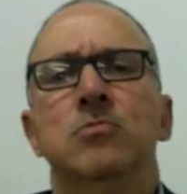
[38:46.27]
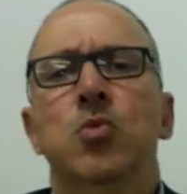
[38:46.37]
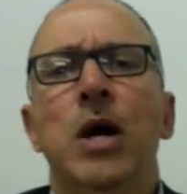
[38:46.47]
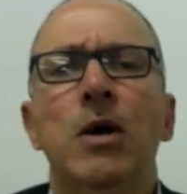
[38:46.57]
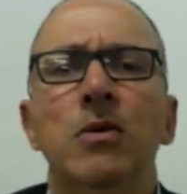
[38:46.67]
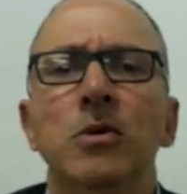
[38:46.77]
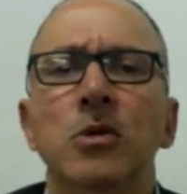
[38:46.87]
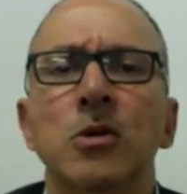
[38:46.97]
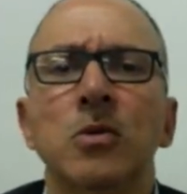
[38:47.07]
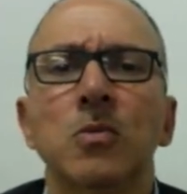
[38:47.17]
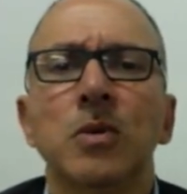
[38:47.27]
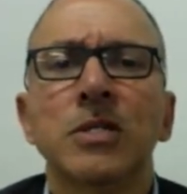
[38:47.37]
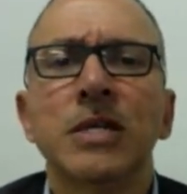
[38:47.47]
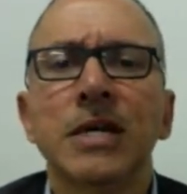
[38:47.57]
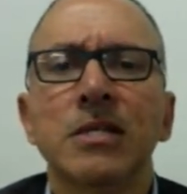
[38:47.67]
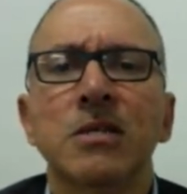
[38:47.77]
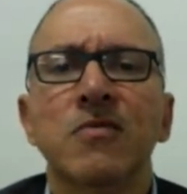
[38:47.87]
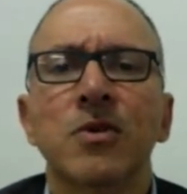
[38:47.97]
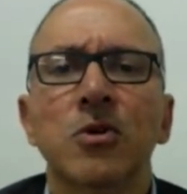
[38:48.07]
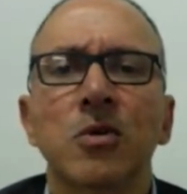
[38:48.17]
Wow, what is that? It's a
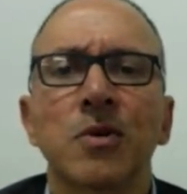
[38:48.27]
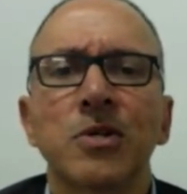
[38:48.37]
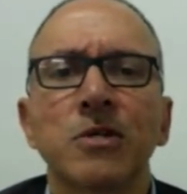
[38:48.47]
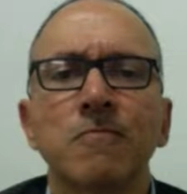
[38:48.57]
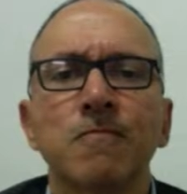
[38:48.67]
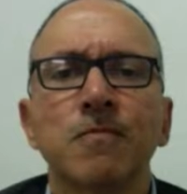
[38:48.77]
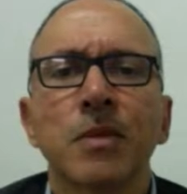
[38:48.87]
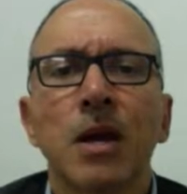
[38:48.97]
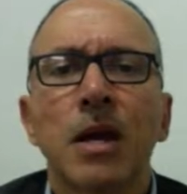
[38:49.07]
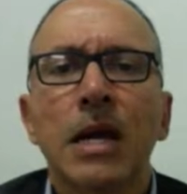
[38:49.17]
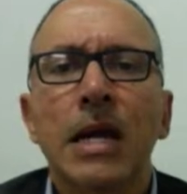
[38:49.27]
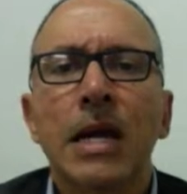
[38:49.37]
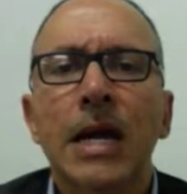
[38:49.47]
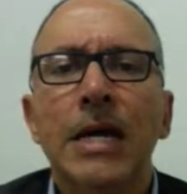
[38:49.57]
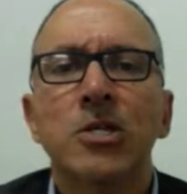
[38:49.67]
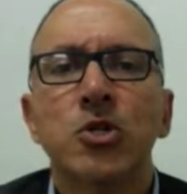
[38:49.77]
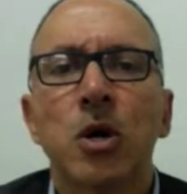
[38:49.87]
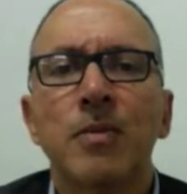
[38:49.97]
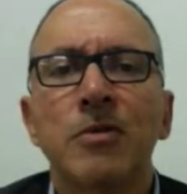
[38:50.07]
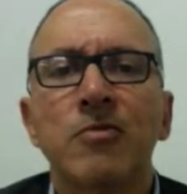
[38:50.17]
different occupation. And a
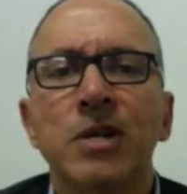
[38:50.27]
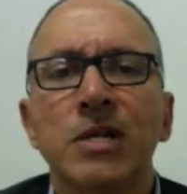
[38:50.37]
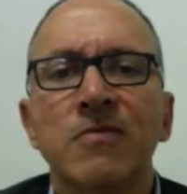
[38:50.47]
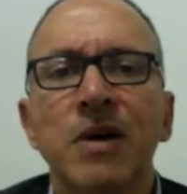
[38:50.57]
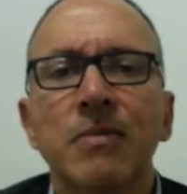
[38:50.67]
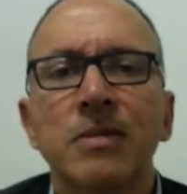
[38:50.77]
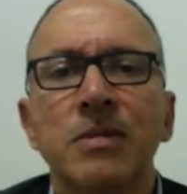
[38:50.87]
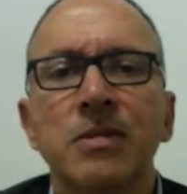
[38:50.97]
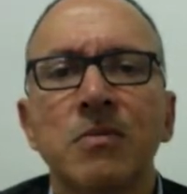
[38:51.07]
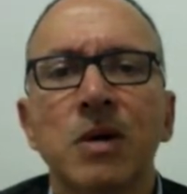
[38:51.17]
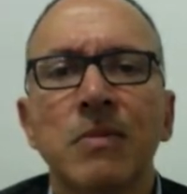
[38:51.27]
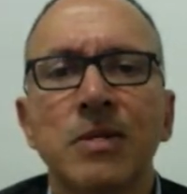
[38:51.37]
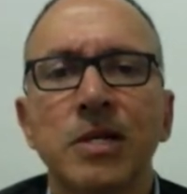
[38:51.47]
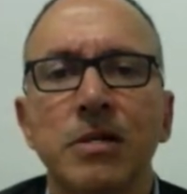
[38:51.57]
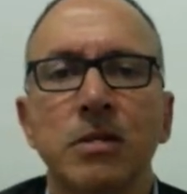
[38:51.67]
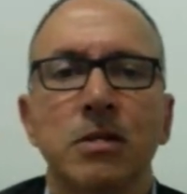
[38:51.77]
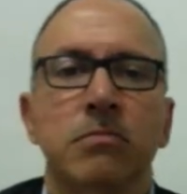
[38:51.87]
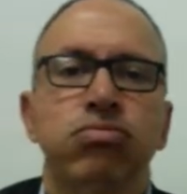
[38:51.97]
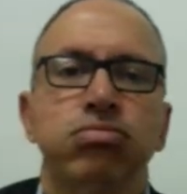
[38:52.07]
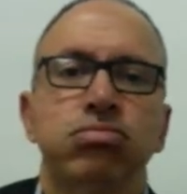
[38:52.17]
job in retail pharmacies, and what are my
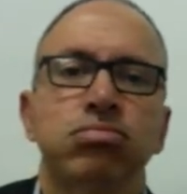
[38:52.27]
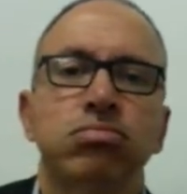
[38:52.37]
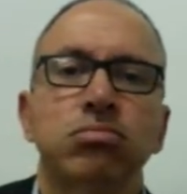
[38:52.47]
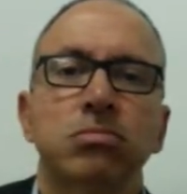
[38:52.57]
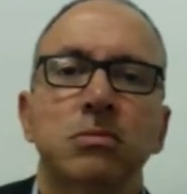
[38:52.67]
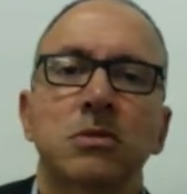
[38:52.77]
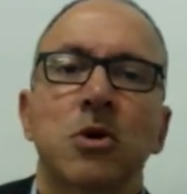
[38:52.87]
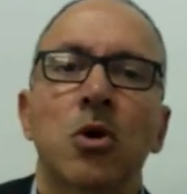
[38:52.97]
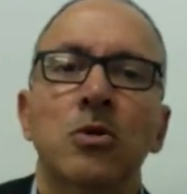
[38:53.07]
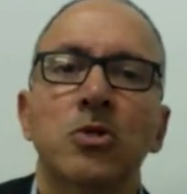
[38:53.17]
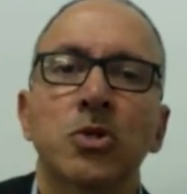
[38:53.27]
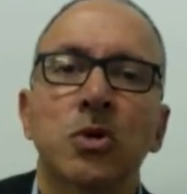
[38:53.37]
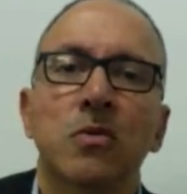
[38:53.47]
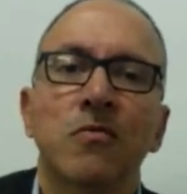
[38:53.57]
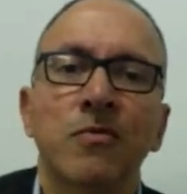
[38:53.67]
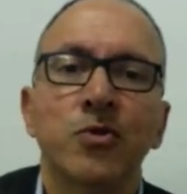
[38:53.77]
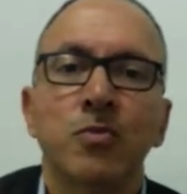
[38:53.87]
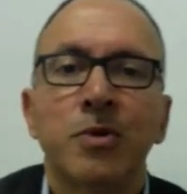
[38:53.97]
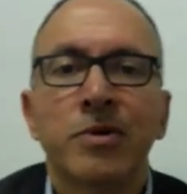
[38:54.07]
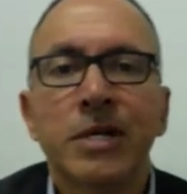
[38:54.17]
chances? Onshore with
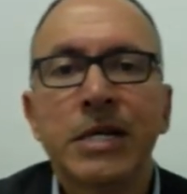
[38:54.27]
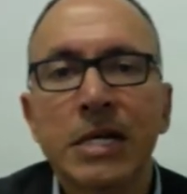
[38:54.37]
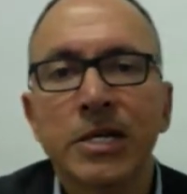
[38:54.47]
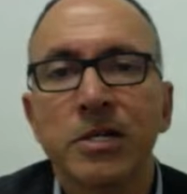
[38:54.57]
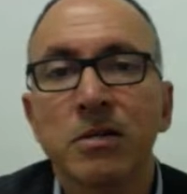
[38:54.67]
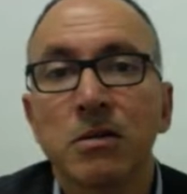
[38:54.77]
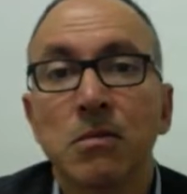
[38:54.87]
superior English.